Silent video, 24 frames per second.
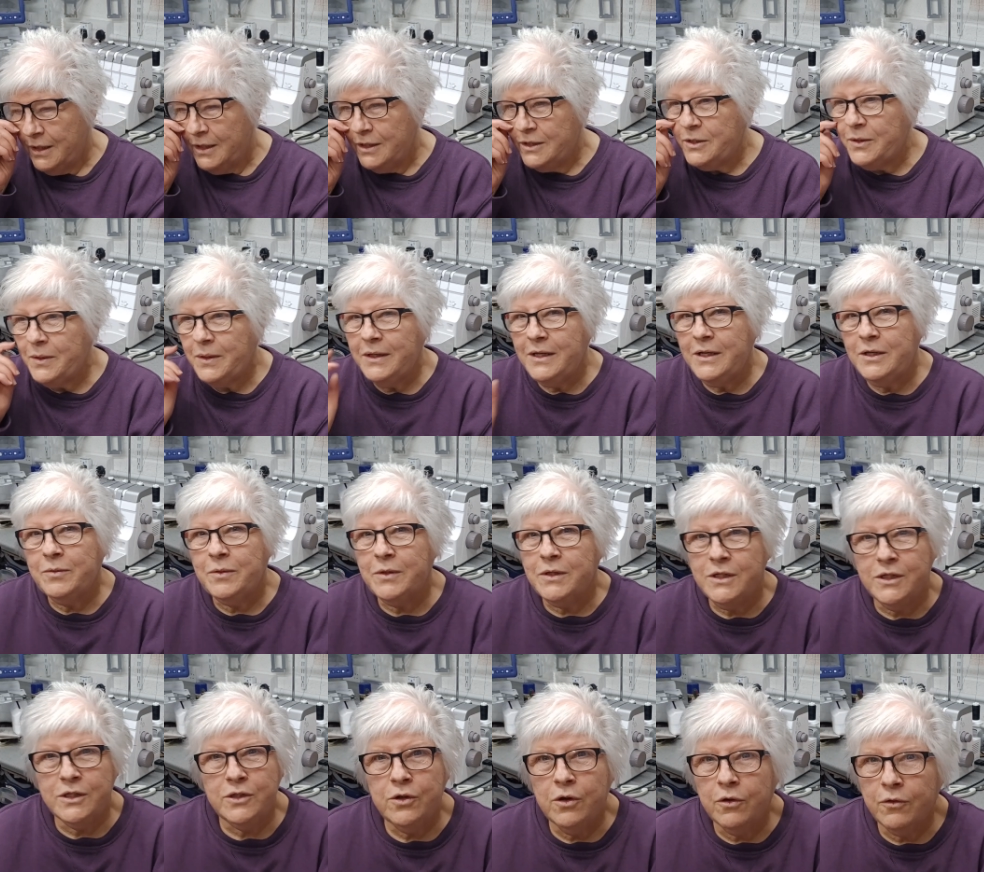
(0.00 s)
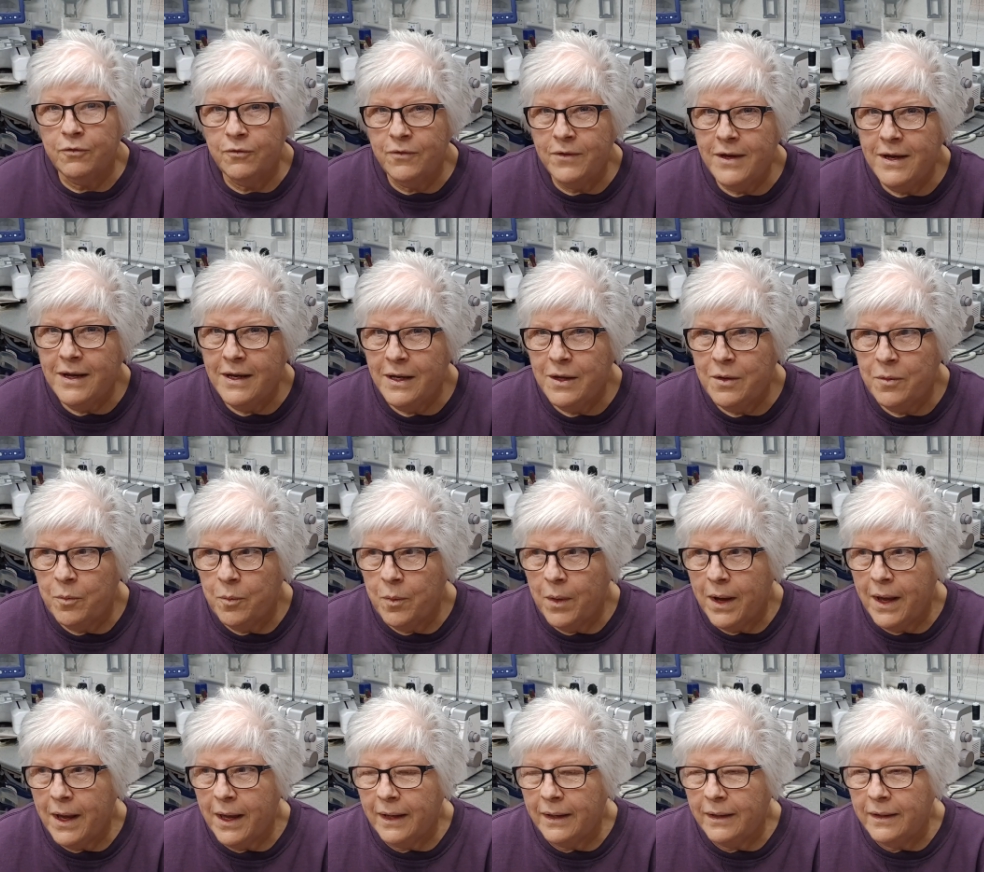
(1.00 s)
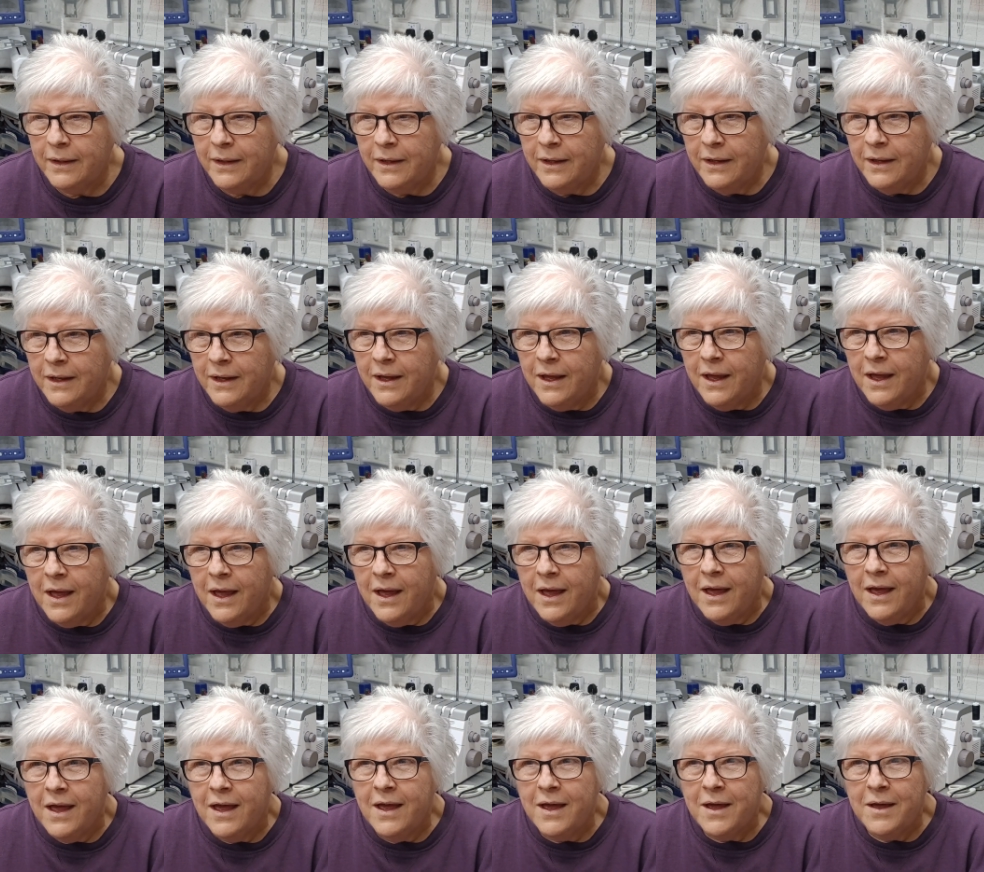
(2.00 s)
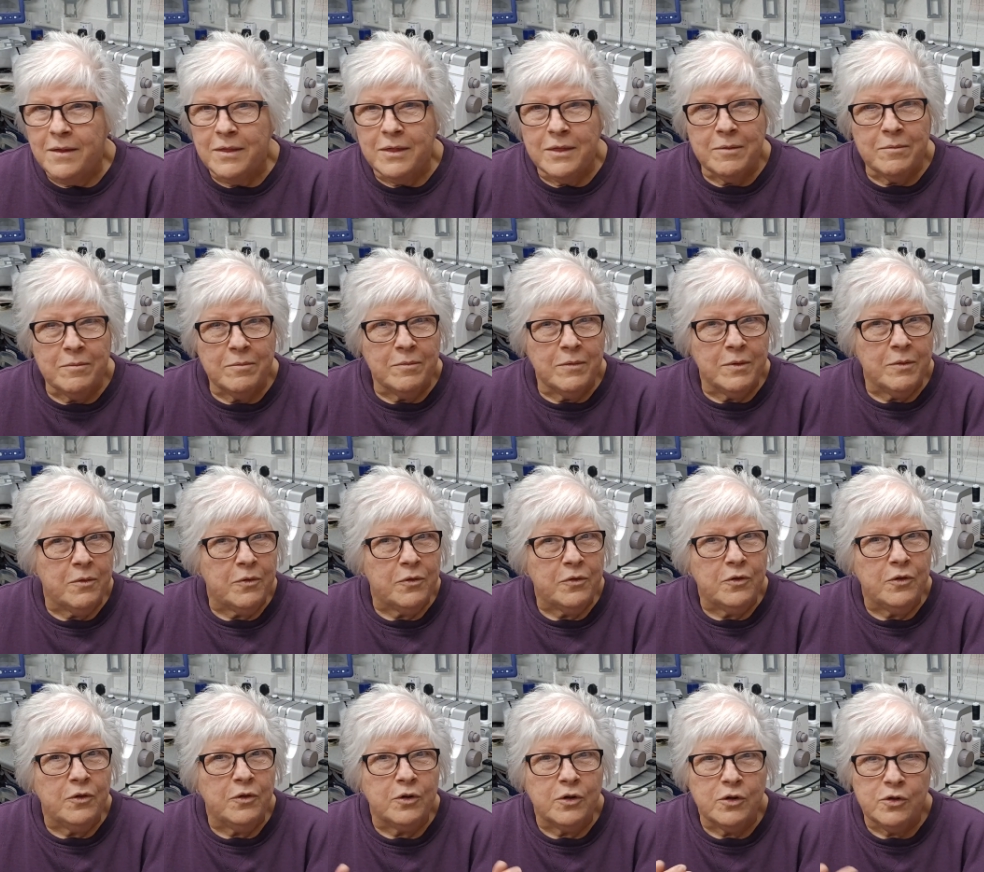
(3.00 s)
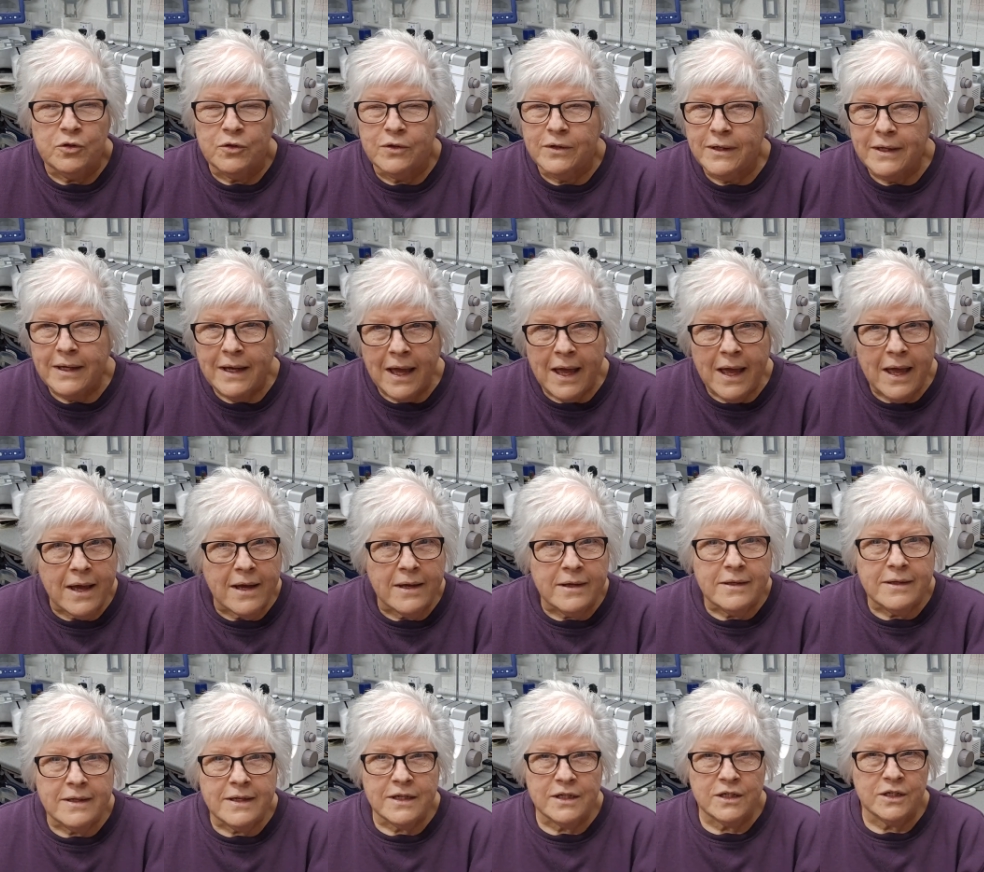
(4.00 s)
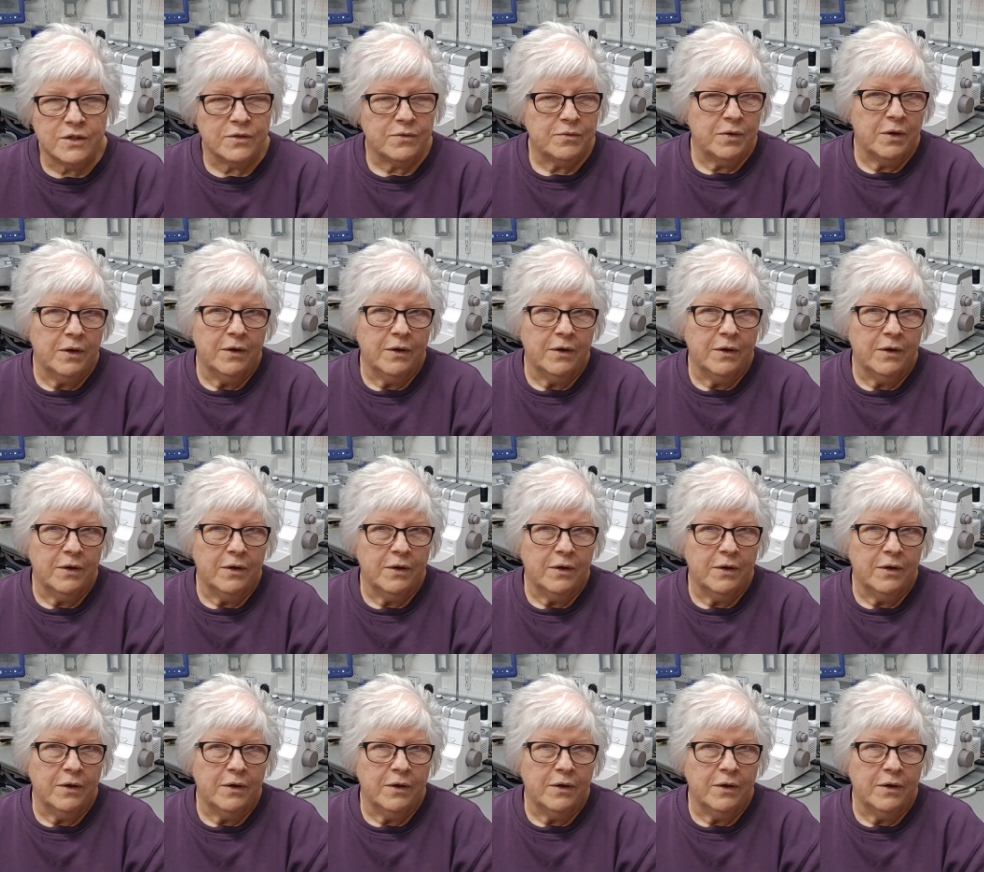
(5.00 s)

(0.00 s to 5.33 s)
So at least when she's not feeling well, and my mother-in-law can just get a dish of